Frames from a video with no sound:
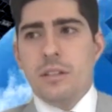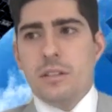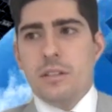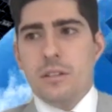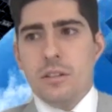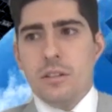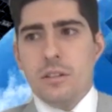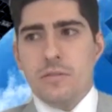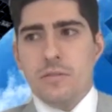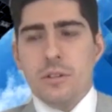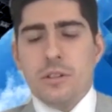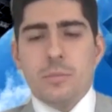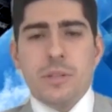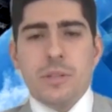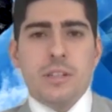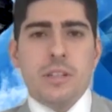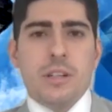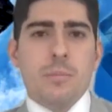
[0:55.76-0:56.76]

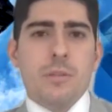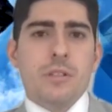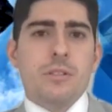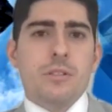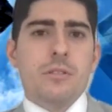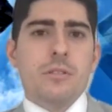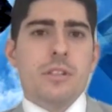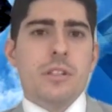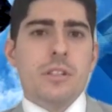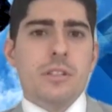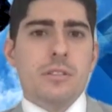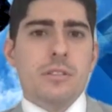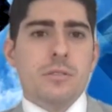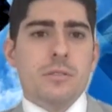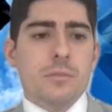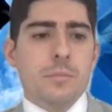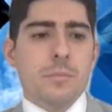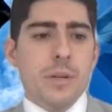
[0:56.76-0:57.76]
afforded me the opportunity
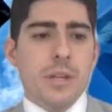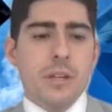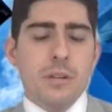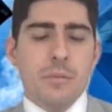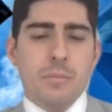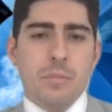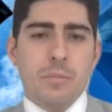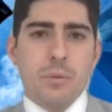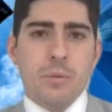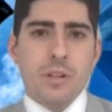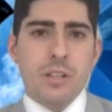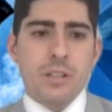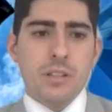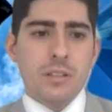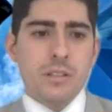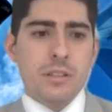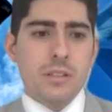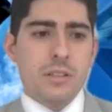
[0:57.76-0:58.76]
to
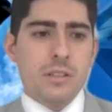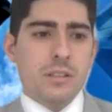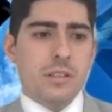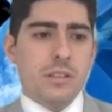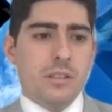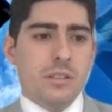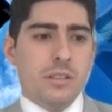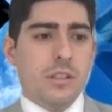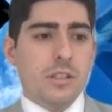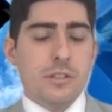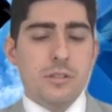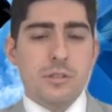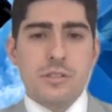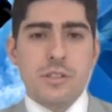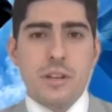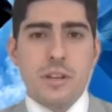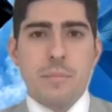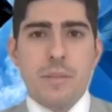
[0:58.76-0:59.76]
pinpoint the
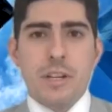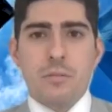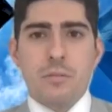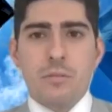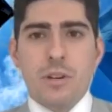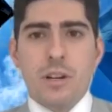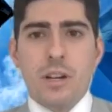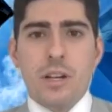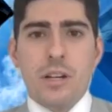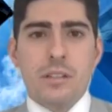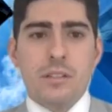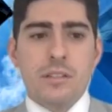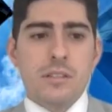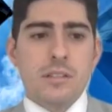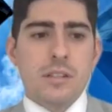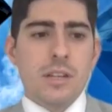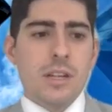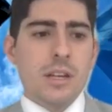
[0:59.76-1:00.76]
issues that may
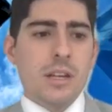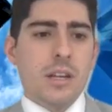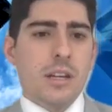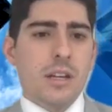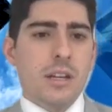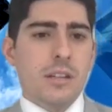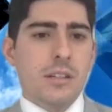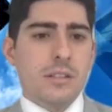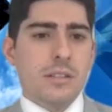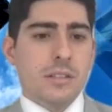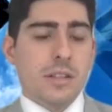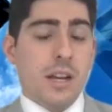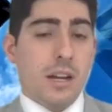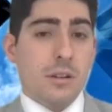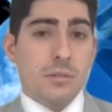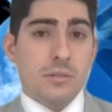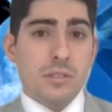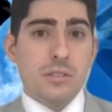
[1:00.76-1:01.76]
arise and
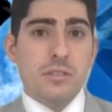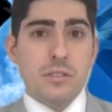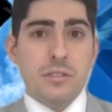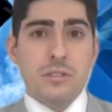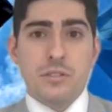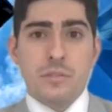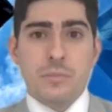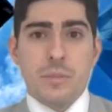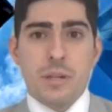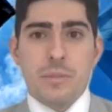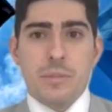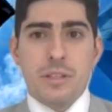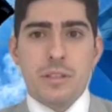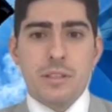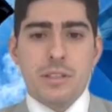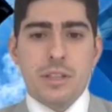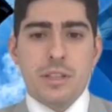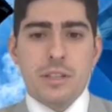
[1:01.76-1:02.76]
how these issues might be
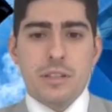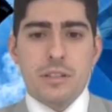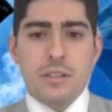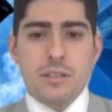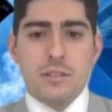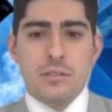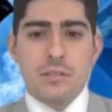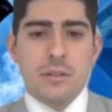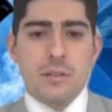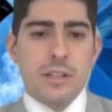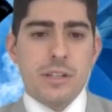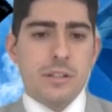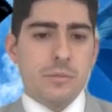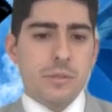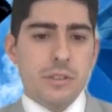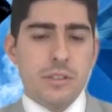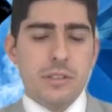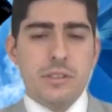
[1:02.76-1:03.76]
litigated. So I
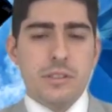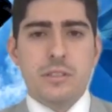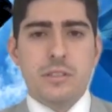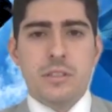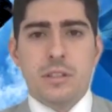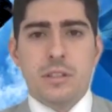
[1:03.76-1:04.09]
could really see